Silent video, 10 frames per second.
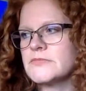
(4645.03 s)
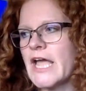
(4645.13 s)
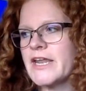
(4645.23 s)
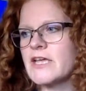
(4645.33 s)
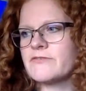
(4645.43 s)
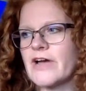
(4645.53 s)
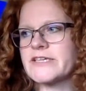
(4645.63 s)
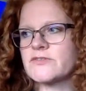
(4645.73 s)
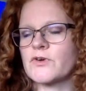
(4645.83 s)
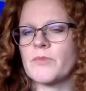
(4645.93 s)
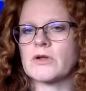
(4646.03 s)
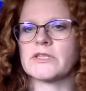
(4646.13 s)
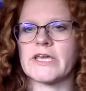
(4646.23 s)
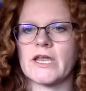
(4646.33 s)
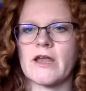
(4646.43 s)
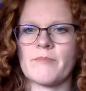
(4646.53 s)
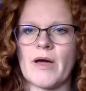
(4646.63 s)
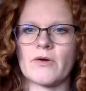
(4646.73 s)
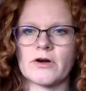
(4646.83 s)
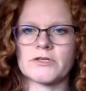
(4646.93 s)
Any advice for Marlene
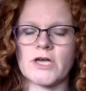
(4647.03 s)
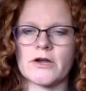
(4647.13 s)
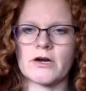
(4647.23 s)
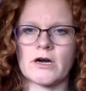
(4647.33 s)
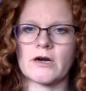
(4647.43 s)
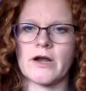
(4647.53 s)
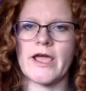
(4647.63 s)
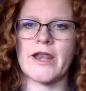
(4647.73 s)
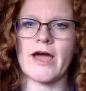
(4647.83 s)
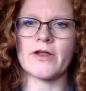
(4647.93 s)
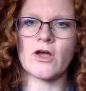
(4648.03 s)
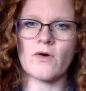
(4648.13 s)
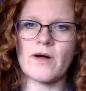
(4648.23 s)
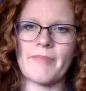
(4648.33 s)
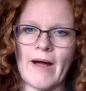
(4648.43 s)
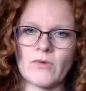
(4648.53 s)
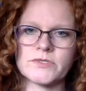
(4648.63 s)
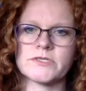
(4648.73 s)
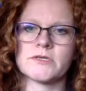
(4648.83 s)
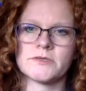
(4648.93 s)
about her daughter and how to go about,
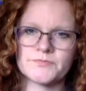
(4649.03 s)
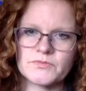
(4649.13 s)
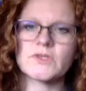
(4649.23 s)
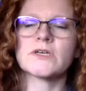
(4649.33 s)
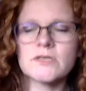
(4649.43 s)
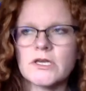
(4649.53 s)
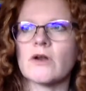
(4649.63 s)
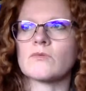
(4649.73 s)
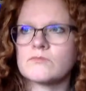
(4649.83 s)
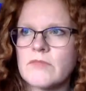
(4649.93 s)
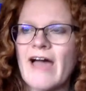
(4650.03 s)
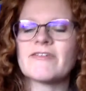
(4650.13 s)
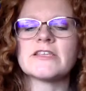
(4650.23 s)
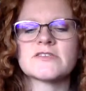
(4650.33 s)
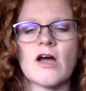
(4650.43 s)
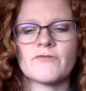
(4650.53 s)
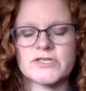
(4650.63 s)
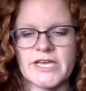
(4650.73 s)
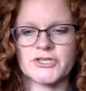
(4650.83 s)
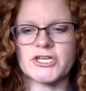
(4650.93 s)
you know, having these
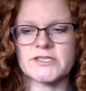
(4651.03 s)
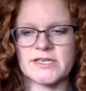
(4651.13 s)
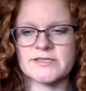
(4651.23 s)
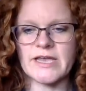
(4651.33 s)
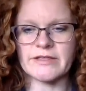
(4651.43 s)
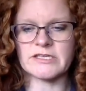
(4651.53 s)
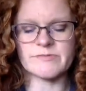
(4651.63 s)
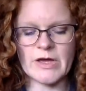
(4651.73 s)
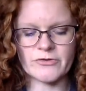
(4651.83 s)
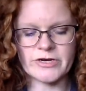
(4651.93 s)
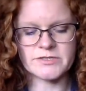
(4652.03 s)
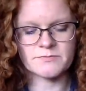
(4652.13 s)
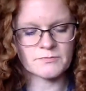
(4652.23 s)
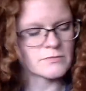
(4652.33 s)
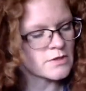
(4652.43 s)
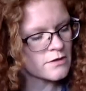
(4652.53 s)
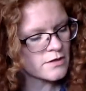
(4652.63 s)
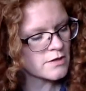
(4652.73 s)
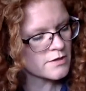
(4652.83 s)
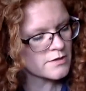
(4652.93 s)
conversations and setting these boundaries.
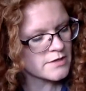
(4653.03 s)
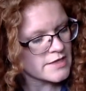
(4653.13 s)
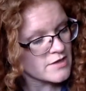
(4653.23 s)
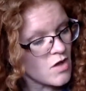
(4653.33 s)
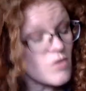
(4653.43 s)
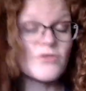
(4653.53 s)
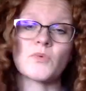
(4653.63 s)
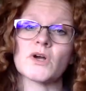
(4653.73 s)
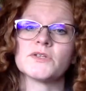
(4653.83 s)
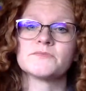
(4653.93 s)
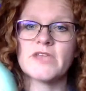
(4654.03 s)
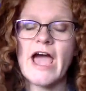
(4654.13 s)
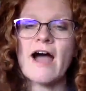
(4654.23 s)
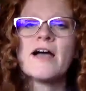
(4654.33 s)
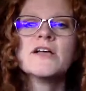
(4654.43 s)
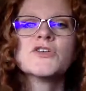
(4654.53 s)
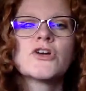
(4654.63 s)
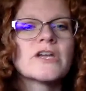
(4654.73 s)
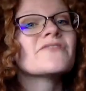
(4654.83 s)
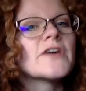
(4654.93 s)
Oh, the world. Yeah. You're
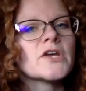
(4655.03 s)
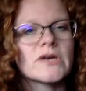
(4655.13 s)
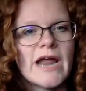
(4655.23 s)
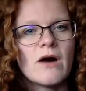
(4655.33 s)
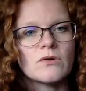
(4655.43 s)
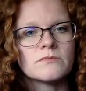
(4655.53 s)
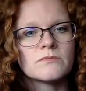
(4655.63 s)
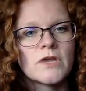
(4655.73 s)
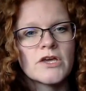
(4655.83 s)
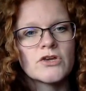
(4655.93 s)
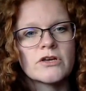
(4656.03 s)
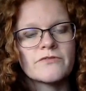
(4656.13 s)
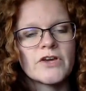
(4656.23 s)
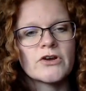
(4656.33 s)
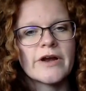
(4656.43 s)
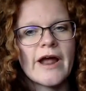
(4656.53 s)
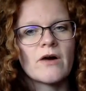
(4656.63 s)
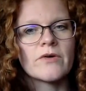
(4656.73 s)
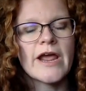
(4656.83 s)
going to figure it out. You're going to figure it out.